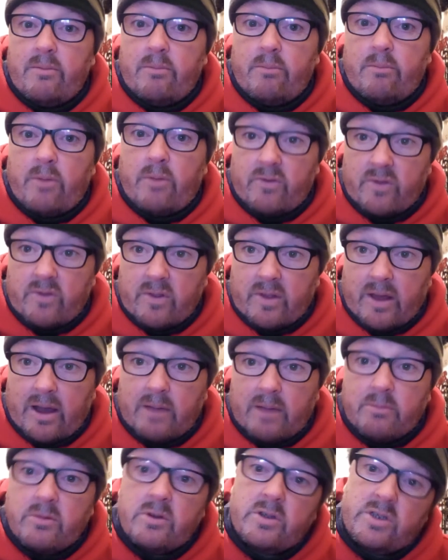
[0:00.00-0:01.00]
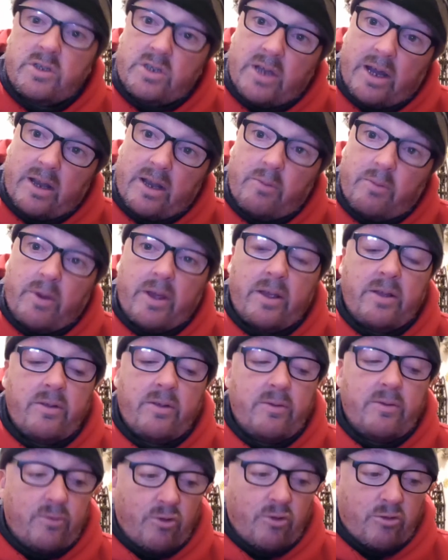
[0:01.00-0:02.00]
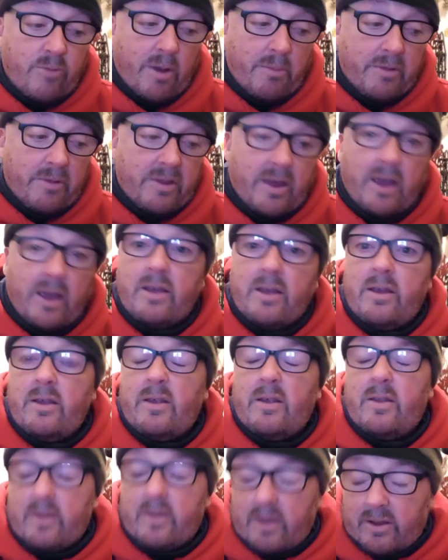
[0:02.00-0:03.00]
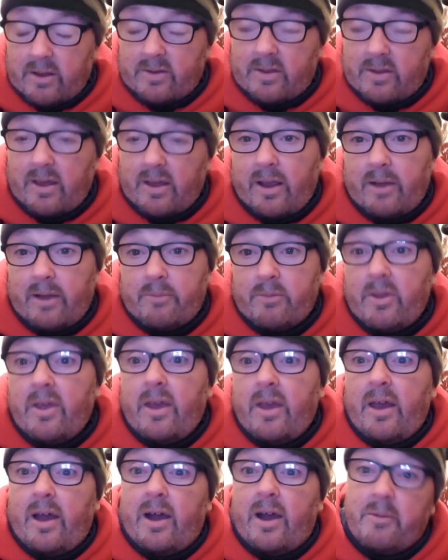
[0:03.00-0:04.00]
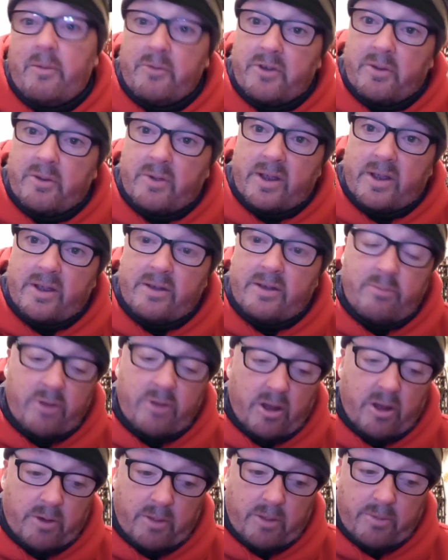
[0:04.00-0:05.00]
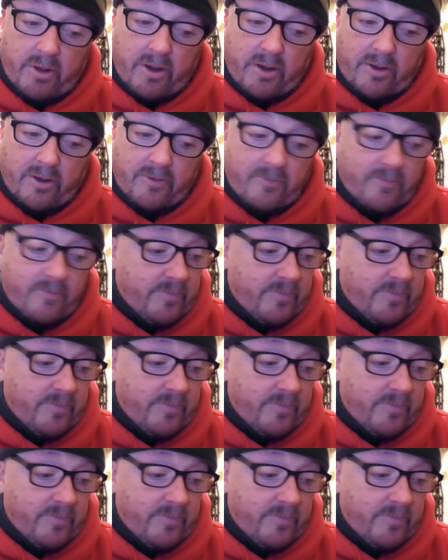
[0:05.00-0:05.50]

most of the time, chatting away, talking about my day. So, say I'm, I'm doing blah blah blah.